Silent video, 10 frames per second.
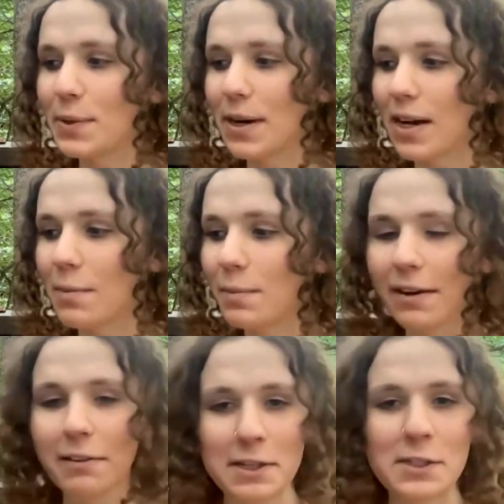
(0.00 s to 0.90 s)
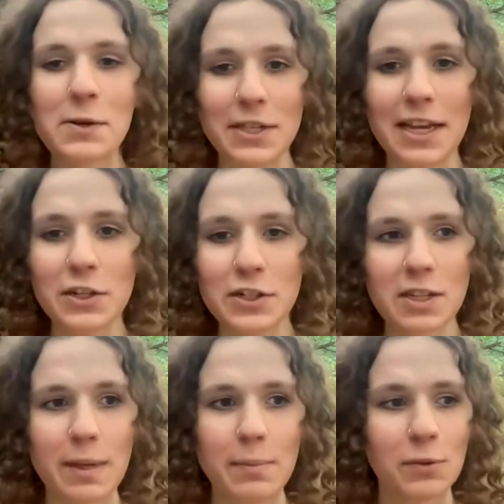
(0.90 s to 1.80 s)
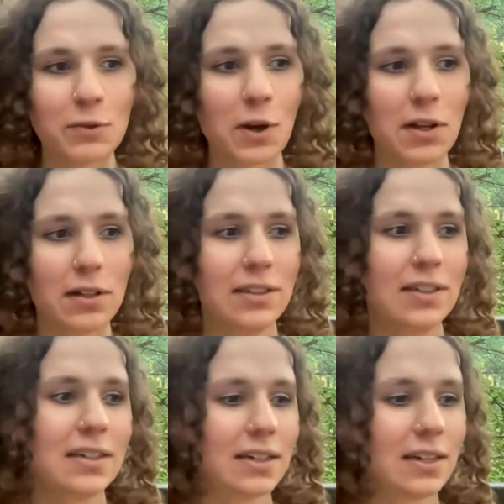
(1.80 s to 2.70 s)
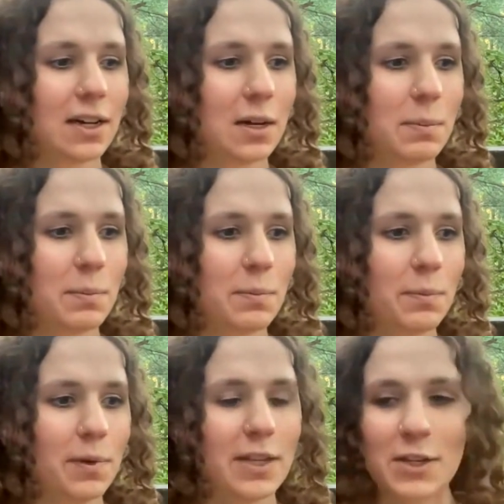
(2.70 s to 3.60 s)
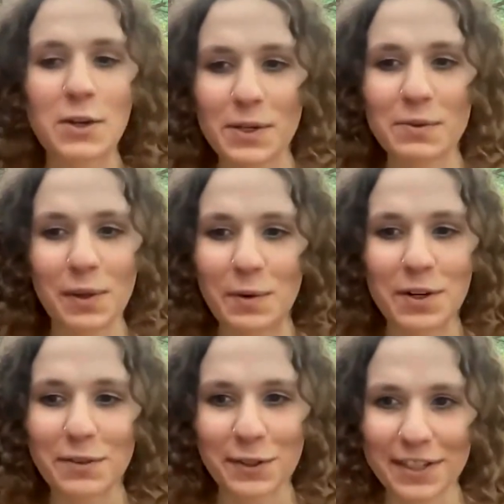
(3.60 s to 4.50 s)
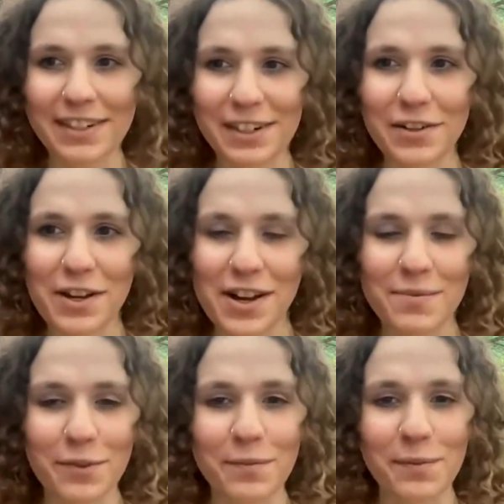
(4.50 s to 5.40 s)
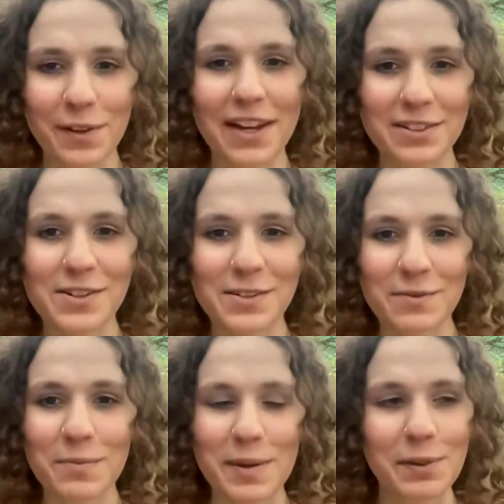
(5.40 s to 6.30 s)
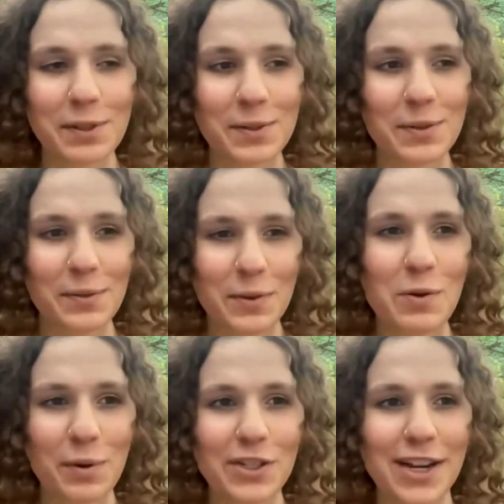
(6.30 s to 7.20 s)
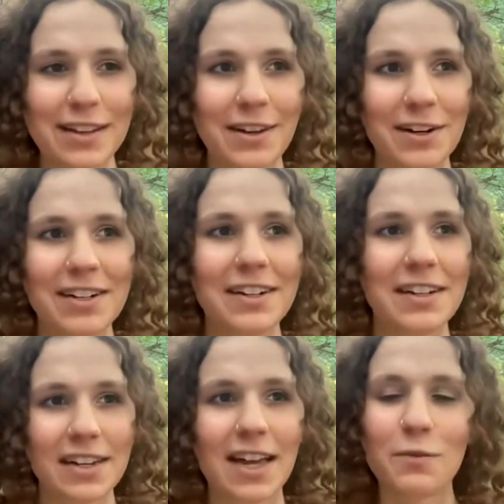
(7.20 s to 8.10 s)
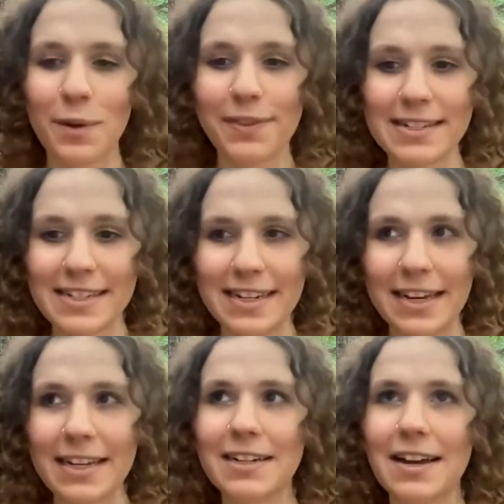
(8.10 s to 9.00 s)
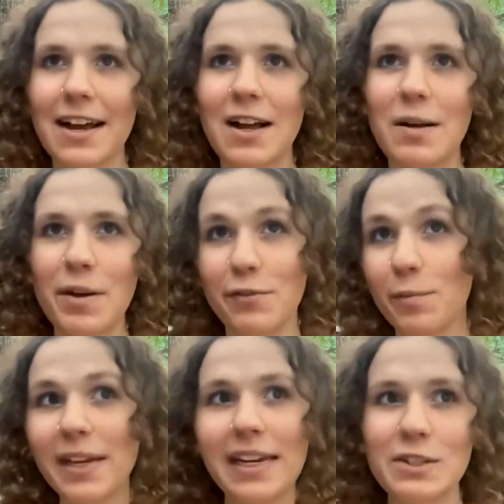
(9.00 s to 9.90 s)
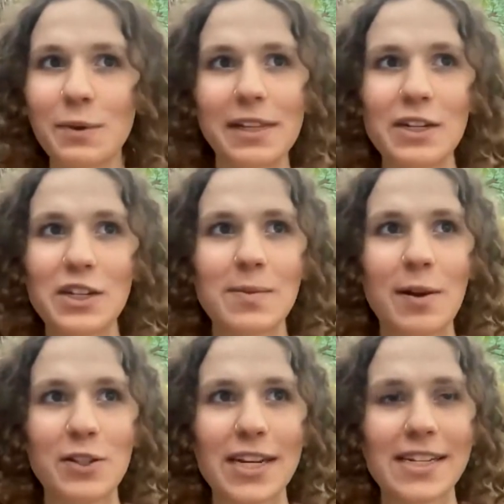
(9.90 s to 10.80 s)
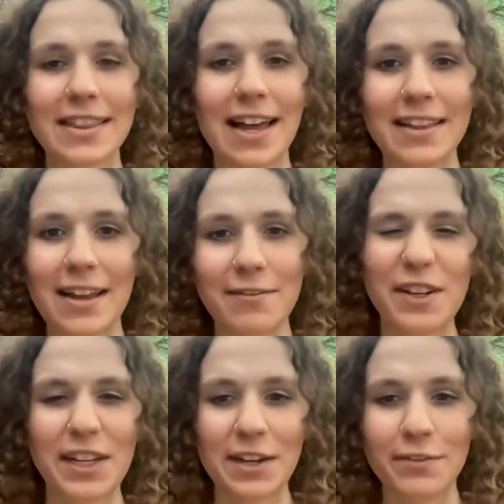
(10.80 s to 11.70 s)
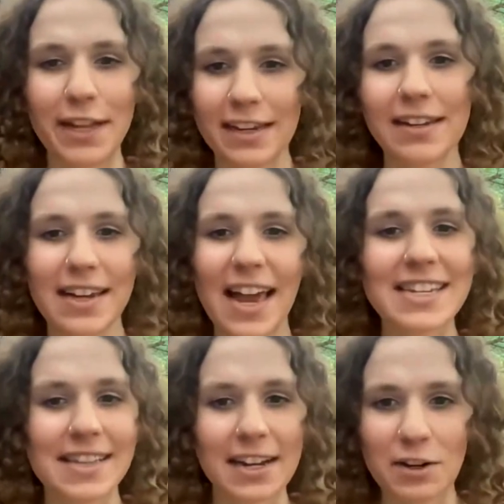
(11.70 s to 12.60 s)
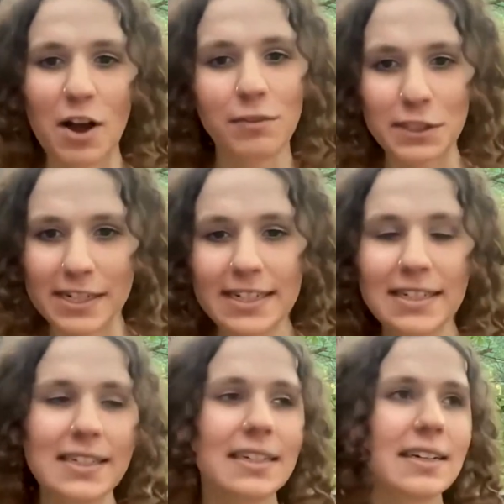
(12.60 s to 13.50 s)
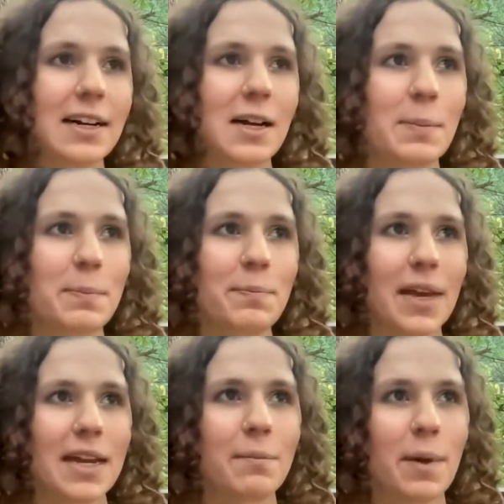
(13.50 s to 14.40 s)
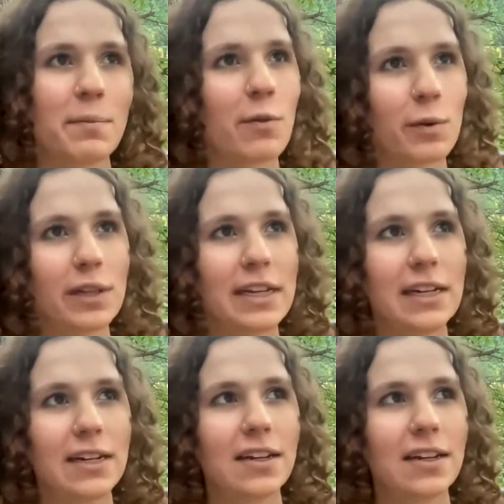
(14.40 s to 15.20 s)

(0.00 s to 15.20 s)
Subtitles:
kind of the associations that people draw, it's always really wonderful to hear from collectors and from people who appreciate the art, kind of what they see in it. But for me, it's really just about chasing that feeling of like aesthetic novelty. And I'm not really